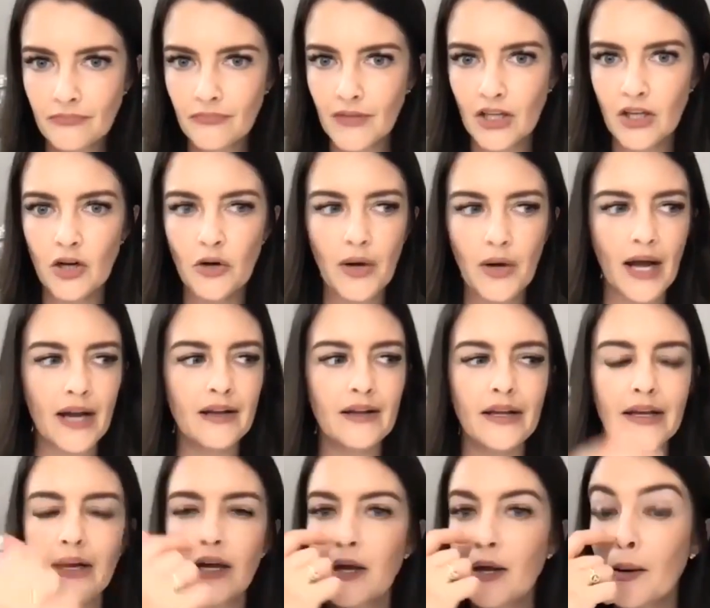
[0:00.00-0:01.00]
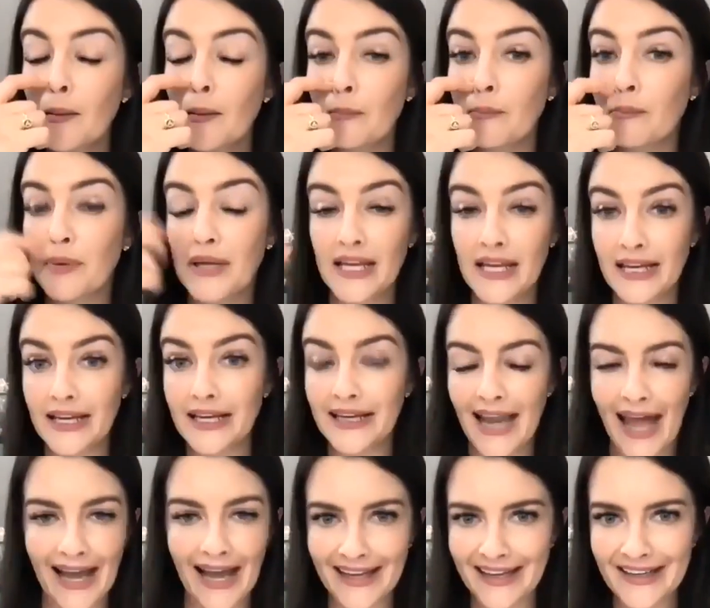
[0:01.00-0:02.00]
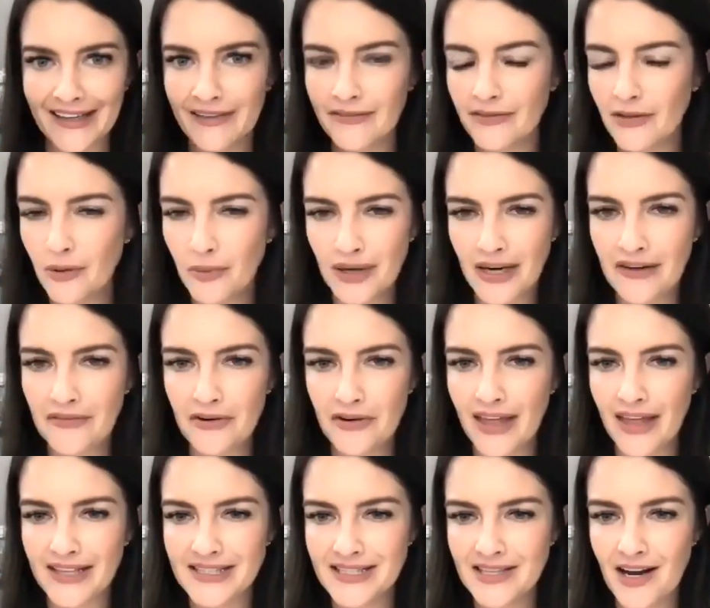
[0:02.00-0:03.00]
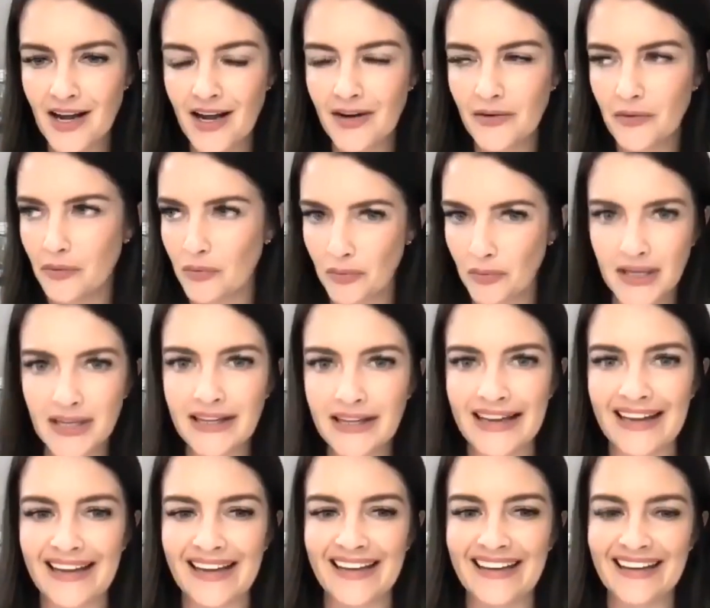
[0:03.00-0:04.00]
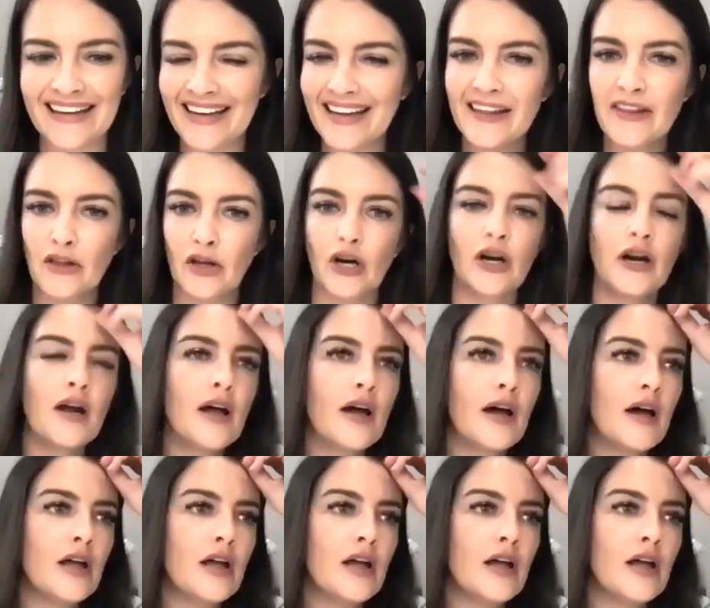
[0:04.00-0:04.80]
kind of like being negative or whatever. That's not really it either.